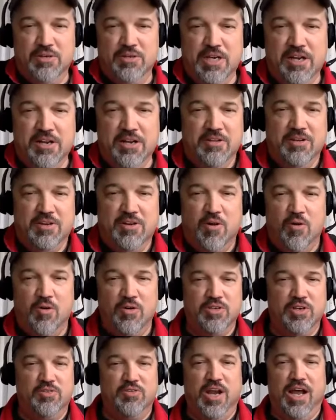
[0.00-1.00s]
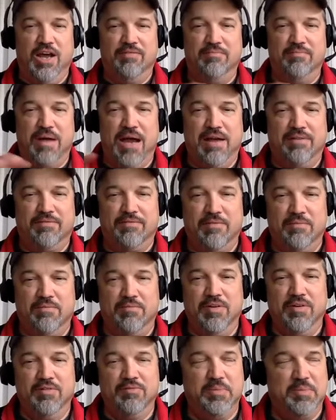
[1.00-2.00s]
or getting in their cars to drive back
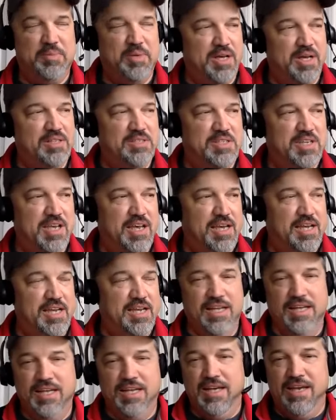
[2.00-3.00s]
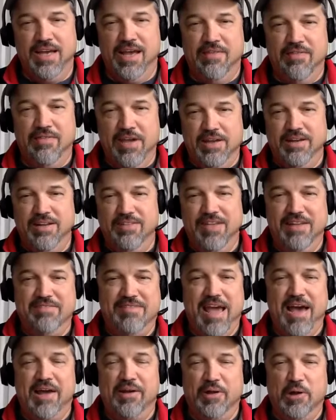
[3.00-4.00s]
from, from gunsight. Right. And they, they
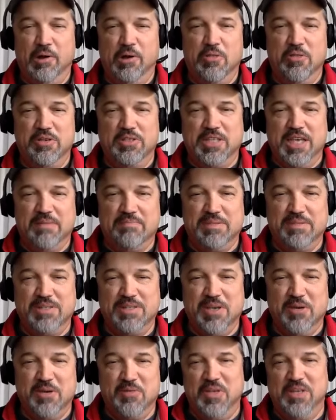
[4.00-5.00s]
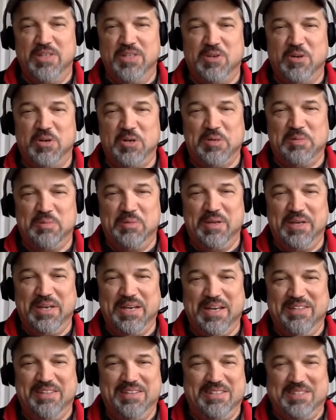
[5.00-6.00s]
downloaded this episode and they start to play
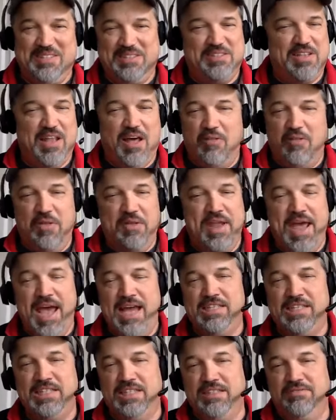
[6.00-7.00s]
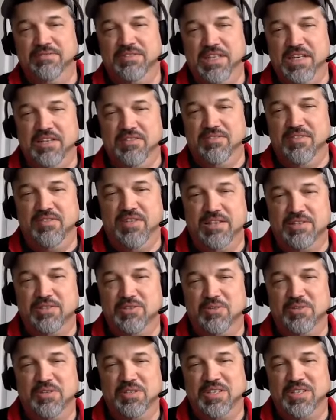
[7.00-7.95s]
it. And it's just all the gnashing of teeth that that's going